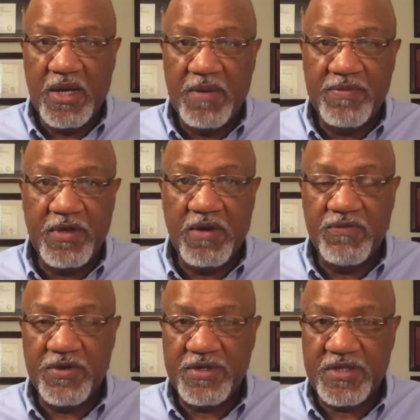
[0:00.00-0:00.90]
they're
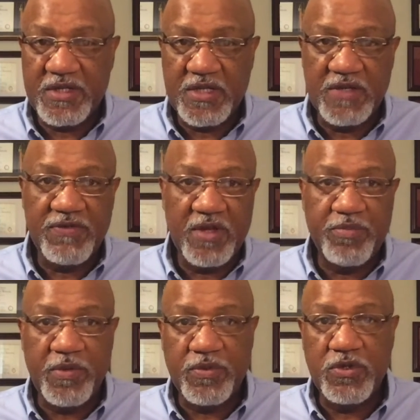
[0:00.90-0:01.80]
very successful at
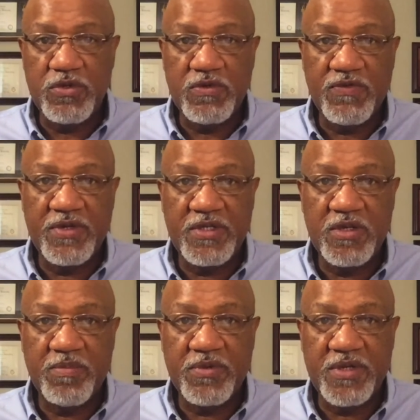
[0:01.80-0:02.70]
people who use very
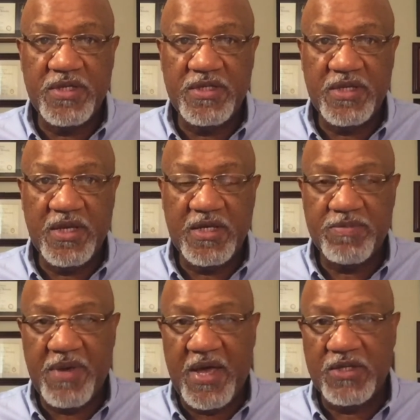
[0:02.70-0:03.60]
simple, easy to guess
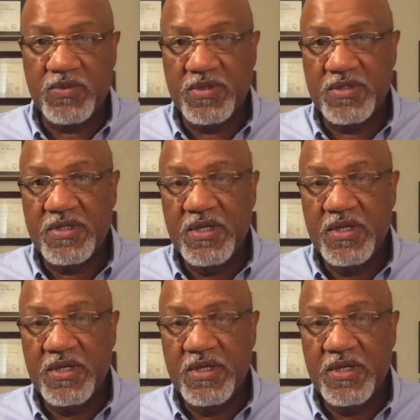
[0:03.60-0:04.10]
passwords.